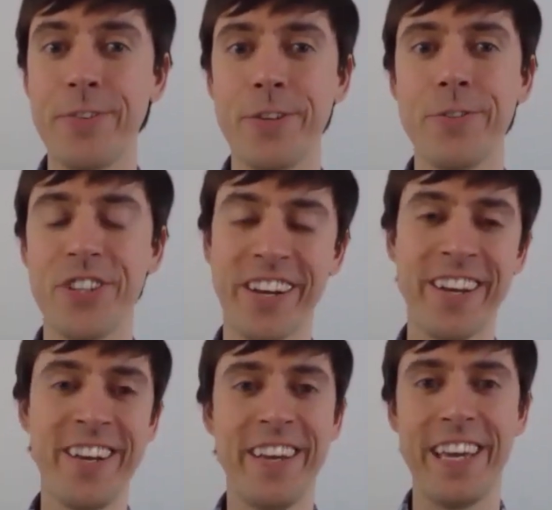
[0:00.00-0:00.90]
future.
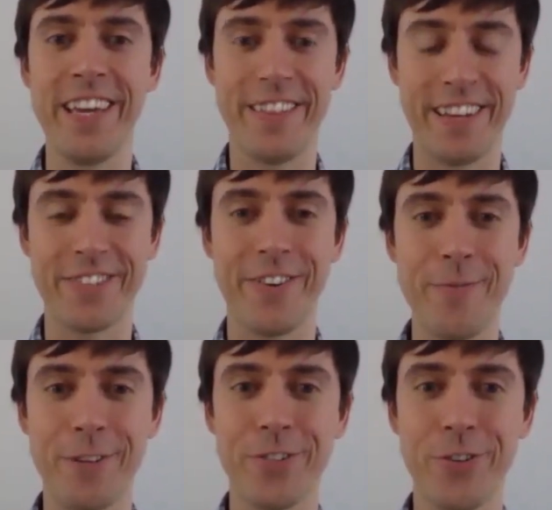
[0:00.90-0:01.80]
Keith, thanks very
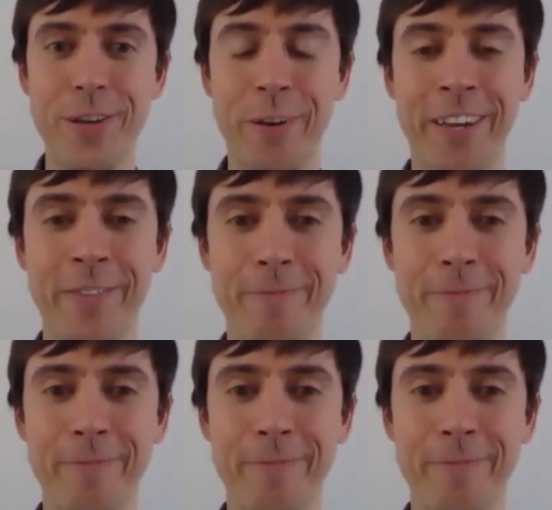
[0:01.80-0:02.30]
much for joining me.